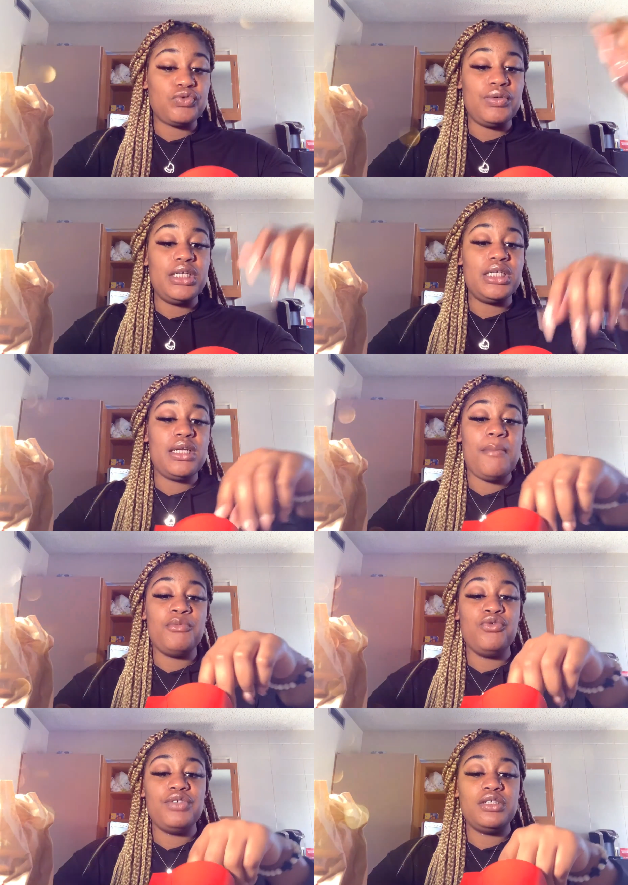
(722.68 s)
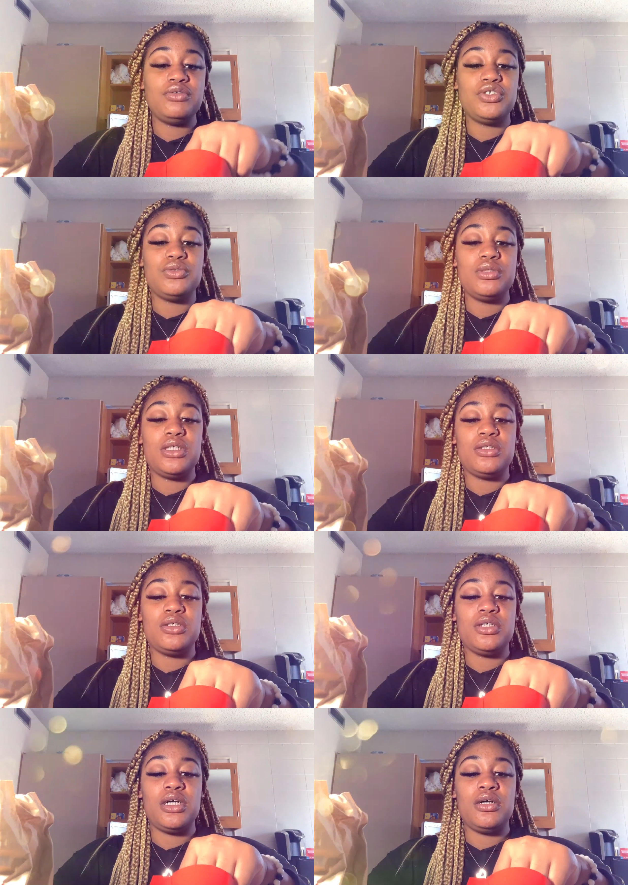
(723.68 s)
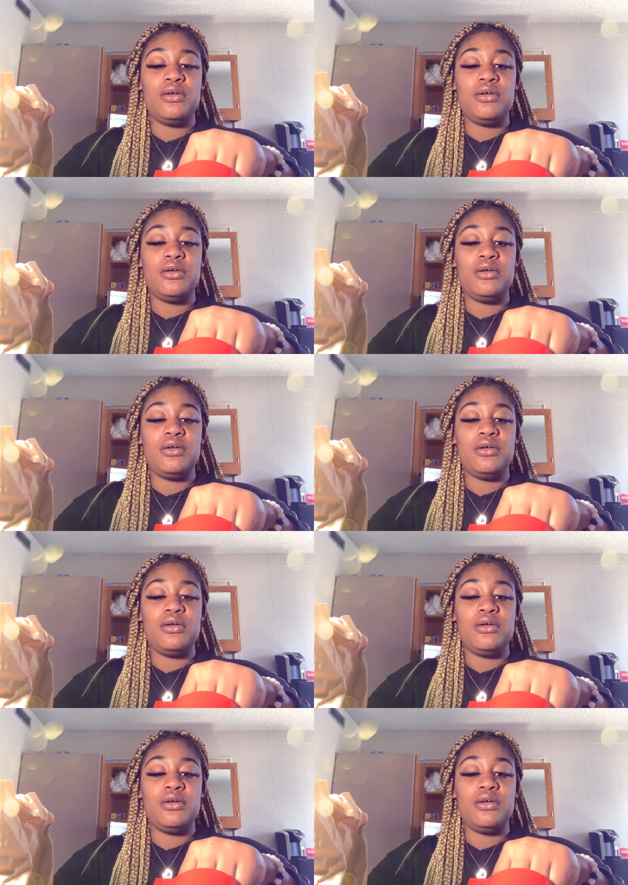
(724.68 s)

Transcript: We ended up moving to another